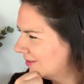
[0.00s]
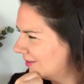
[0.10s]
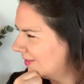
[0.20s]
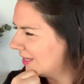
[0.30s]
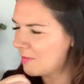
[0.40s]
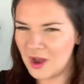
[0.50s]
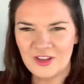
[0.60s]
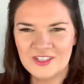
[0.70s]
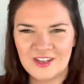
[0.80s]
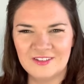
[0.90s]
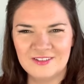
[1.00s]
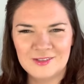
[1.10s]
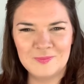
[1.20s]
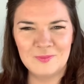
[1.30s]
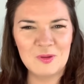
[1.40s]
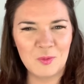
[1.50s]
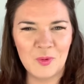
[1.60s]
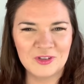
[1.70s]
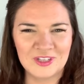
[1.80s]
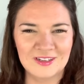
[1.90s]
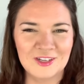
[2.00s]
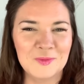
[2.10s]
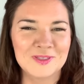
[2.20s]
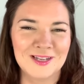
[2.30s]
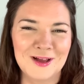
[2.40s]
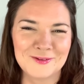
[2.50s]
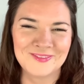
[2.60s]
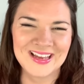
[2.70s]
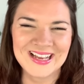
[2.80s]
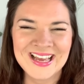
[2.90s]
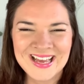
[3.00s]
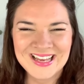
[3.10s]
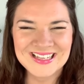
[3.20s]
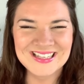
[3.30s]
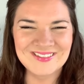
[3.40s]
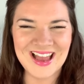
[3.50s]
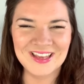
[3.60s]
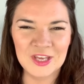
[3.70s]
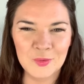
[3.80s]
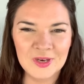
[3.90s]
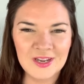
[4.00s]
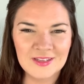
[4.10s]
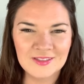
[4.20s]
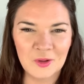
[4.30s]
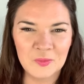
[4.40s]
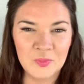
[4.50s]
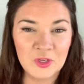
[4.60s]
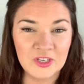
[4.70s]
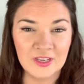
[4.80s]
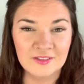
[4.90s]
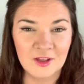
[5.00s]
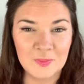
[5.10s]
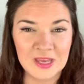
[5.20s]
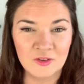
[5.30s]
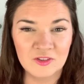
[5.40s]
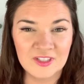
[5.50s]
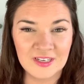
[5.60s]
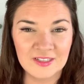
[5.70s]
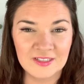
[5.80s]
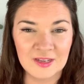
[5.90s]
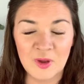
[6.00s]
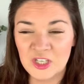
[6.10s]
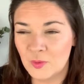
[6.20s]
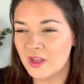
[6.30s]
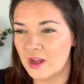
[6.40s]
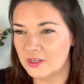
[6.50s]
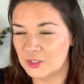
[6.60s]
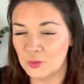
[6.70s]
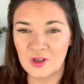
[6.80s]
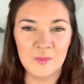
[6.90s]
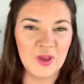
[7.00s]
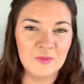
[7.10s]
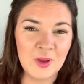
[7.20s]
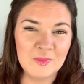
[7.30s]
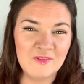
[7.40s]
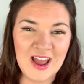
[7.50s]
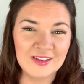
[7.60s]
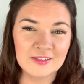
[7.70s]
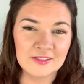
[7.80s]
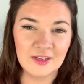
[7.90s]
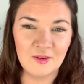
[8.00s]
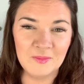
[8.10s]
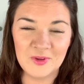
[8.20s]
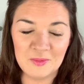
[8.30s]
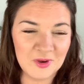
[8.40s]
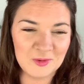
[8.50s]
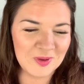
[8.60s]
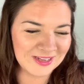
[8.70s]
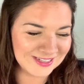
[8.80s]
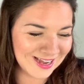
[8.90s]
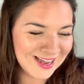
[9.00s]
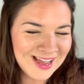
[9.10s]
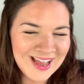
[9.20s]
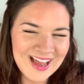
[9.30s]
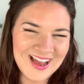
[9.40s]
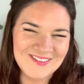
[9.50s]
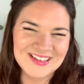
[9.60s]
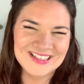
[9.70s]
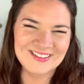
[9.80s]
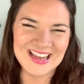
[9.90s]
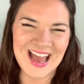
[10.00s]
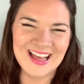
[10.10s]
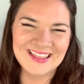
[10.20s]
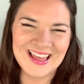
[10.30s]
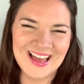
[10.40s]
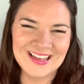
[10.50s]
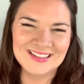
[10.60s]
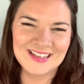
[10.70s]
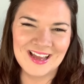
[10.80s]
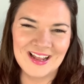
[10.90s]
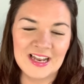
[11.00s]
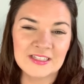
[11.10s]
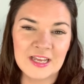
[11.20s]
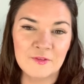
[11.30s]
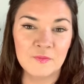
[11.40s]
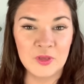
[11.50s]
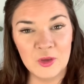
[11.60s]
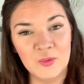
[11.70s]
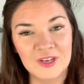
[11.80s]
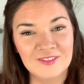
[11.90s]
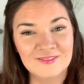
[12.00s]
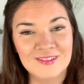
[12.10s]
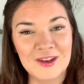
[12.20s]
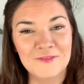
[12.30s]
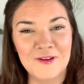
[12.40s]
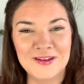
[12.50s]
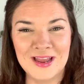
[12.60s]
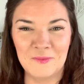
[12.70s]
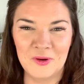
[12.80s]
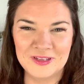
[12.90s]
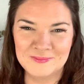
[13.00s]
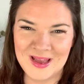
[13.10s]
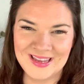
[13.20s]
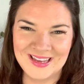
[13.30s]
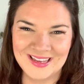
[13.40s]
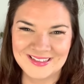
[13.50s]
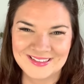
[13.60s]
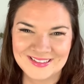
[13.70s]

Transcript: I think he might have done. We were watching it. Toby's laughing. So yeah, Ewan is on pudding, so it'll be interesting to see. Mind you, I can't talk. I burnt my meringues, so I'm no better. So yeah, that is let's hear from Ewan and find out what he's making.